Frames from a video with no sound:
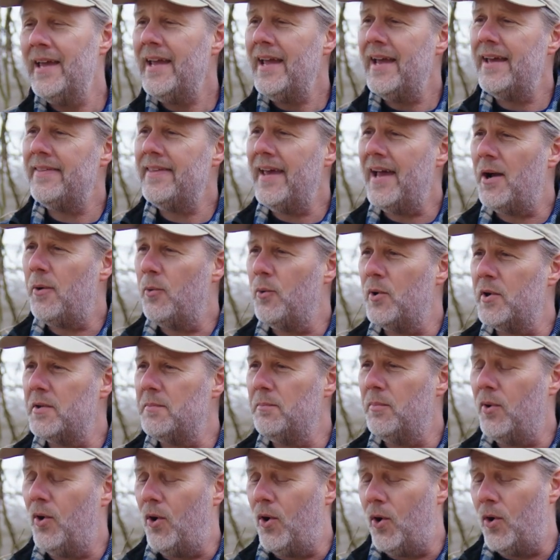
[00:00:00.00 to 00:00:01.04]
And that wooden
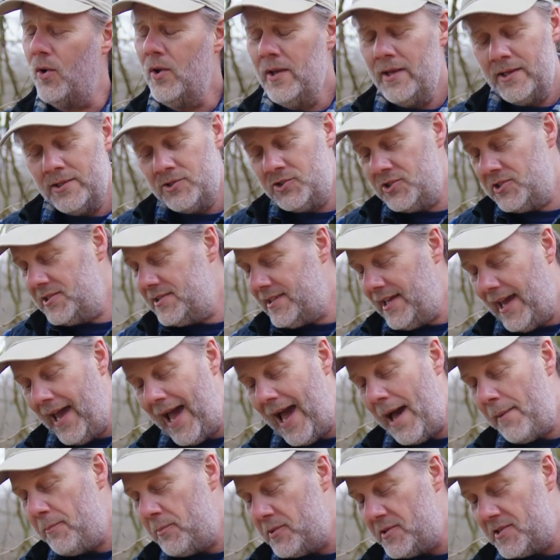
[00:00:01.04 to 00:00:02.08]
bowl just
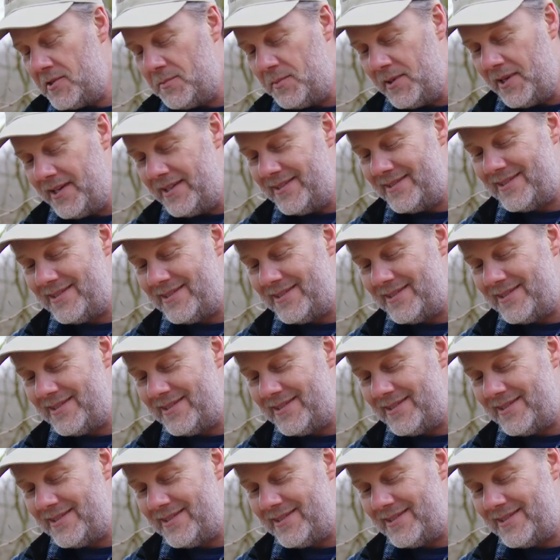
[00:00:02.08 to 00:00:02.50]
happened to be